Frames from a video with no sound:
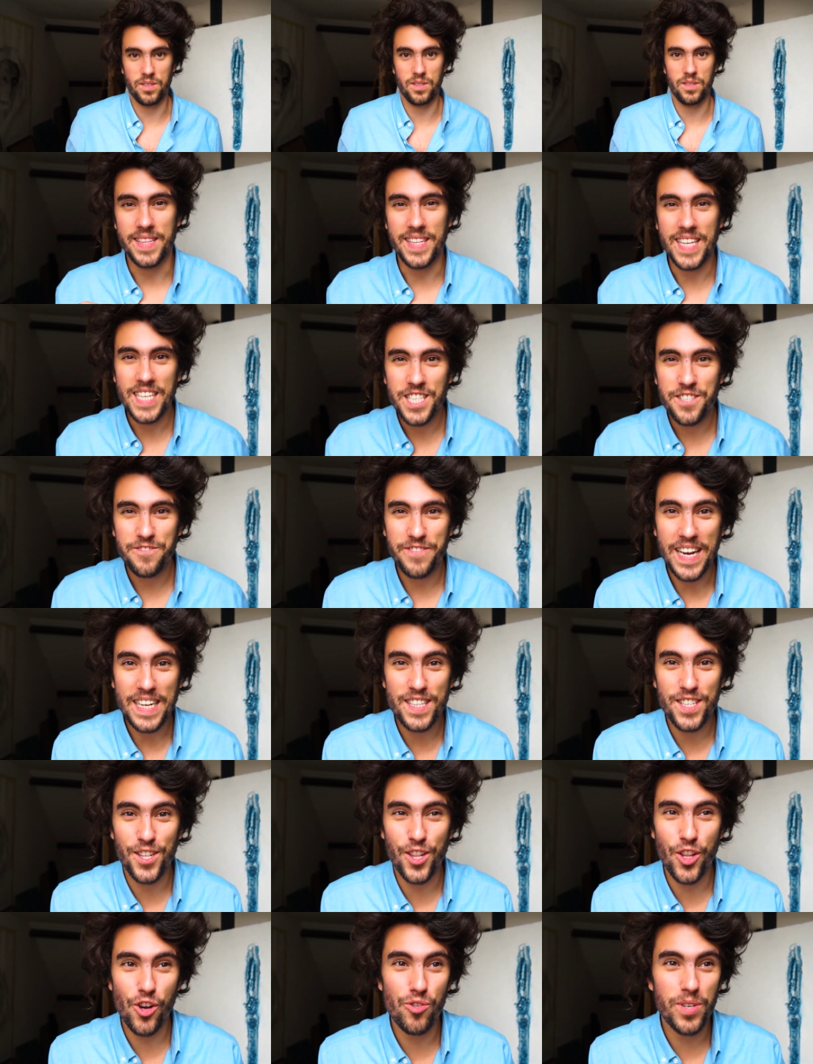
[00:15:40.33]
This fact
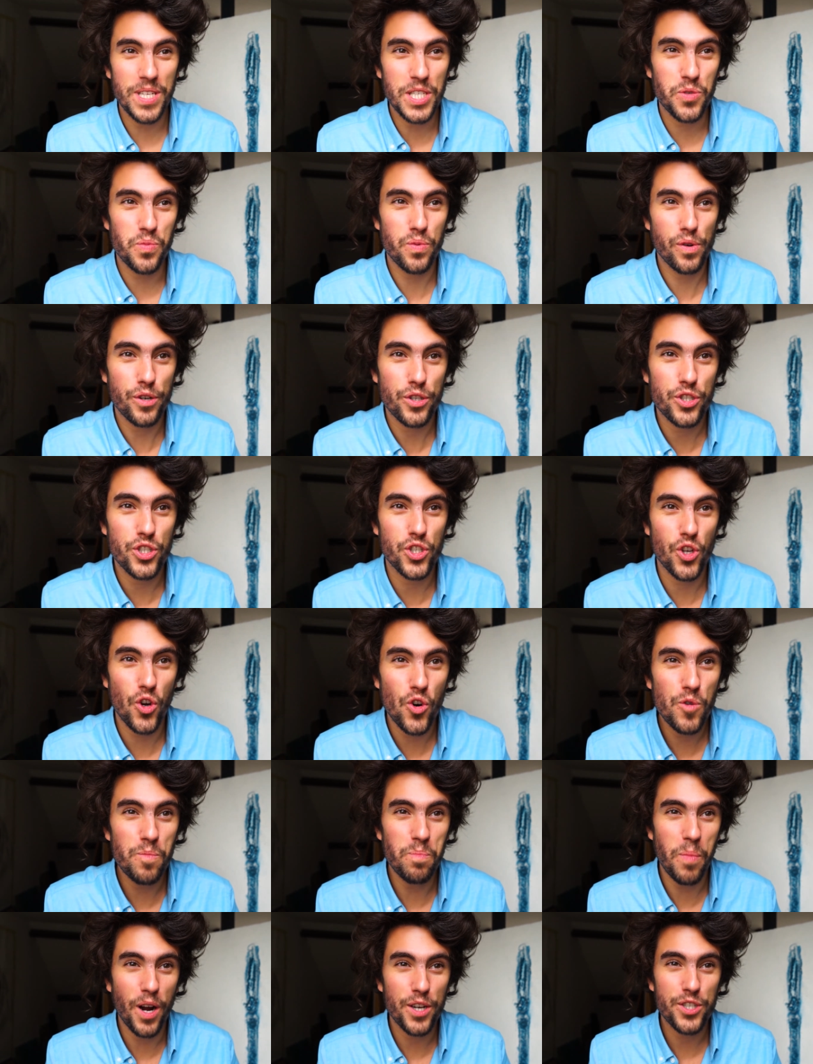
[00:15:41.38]
alone is worth so
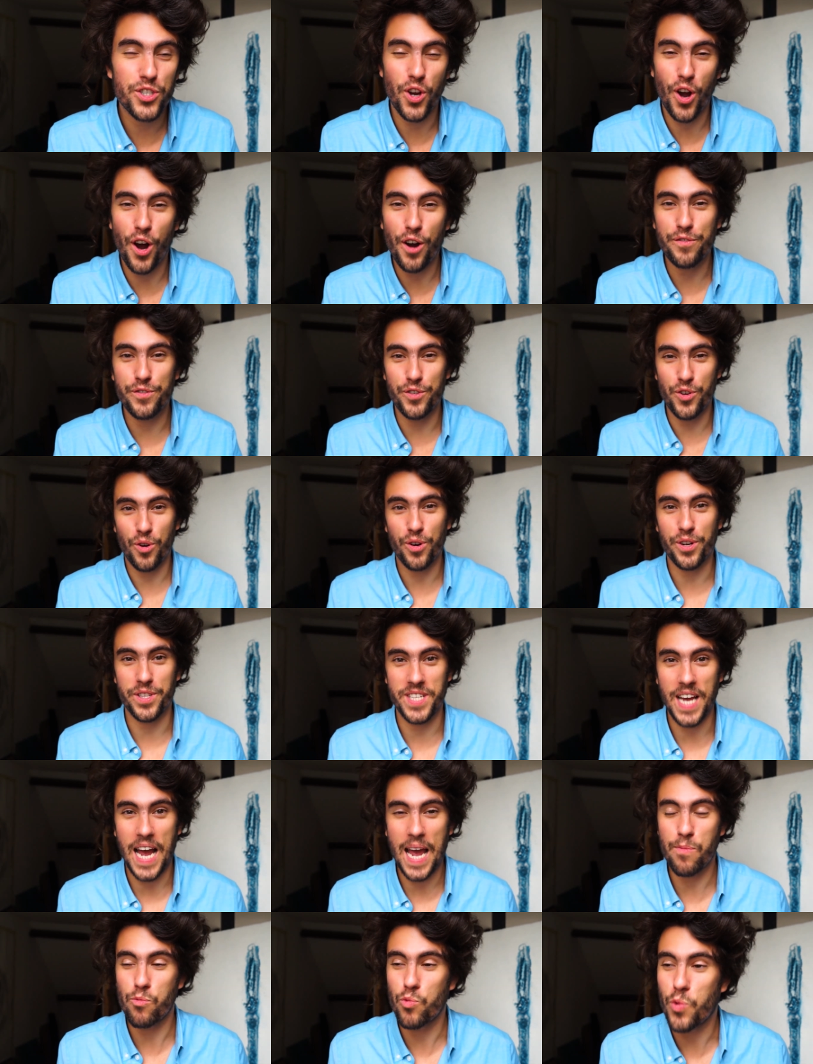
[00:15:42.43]
much of your
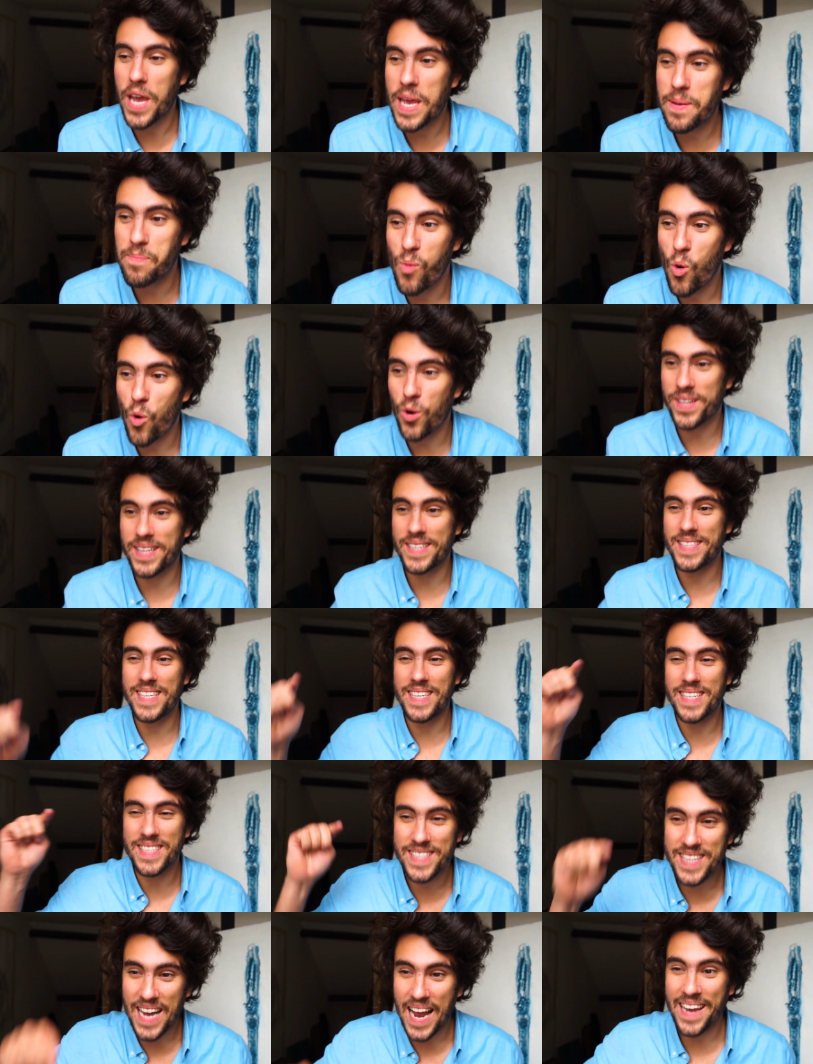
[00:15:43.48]
time, way more than the
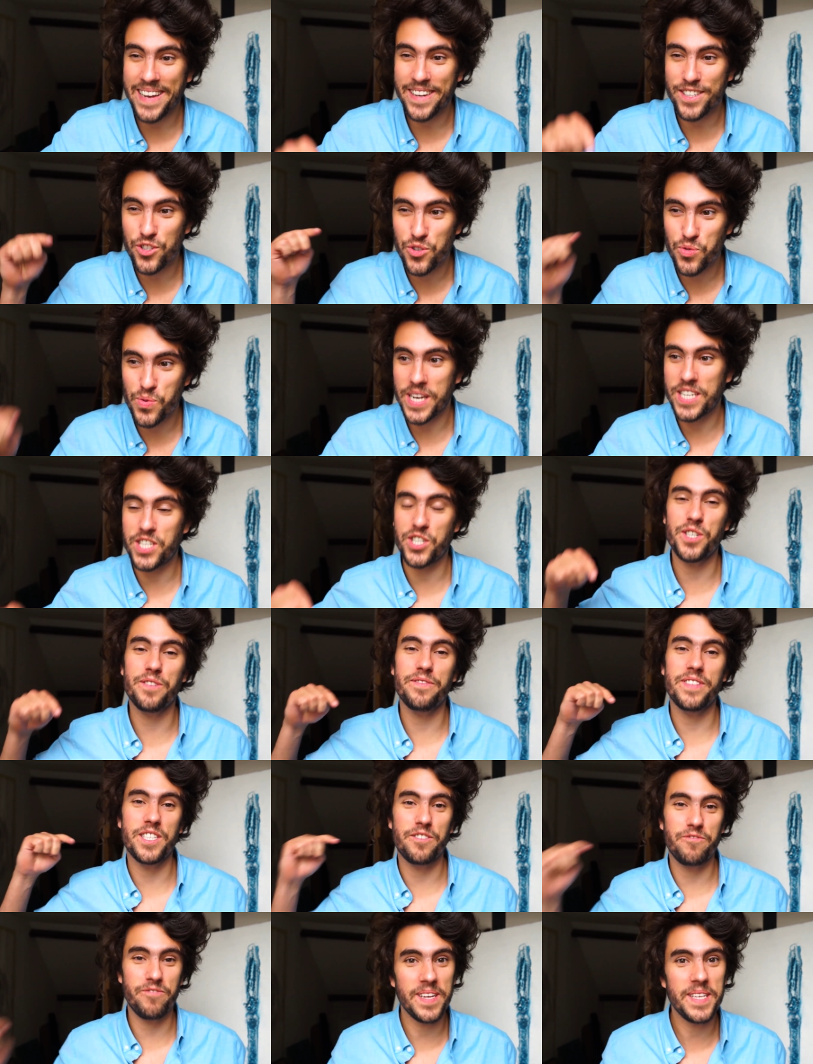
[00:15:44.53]
entire duration of
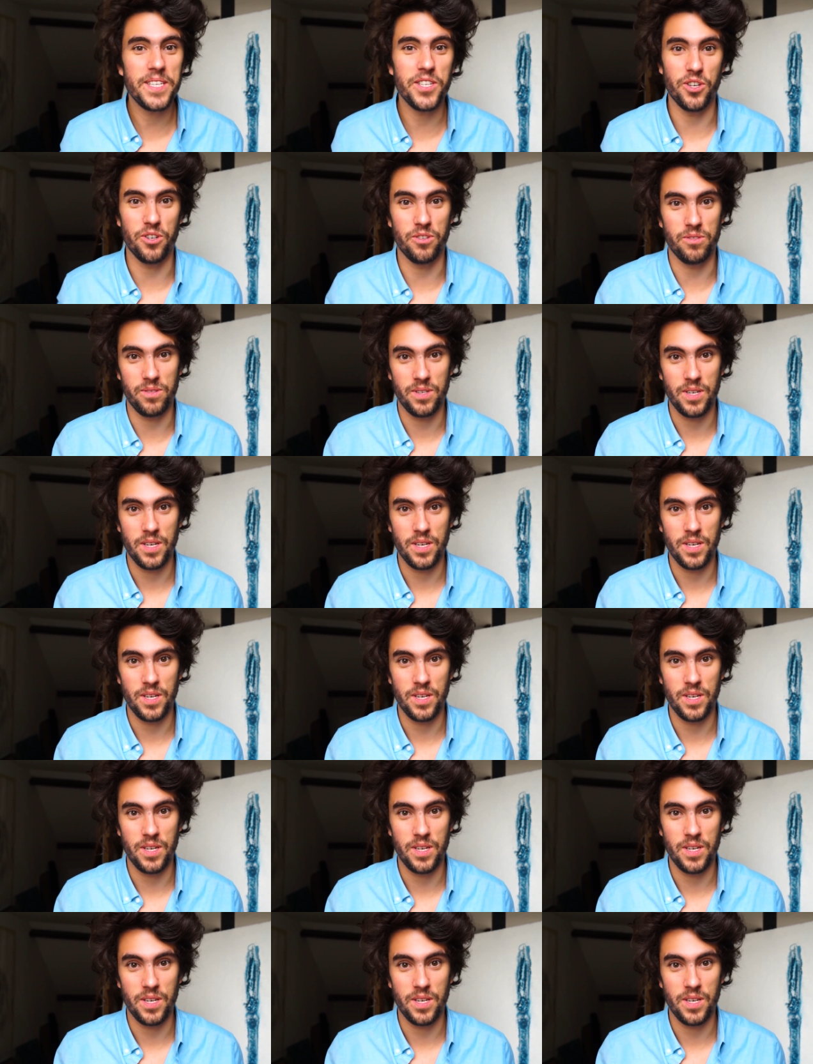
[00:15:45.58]
this video.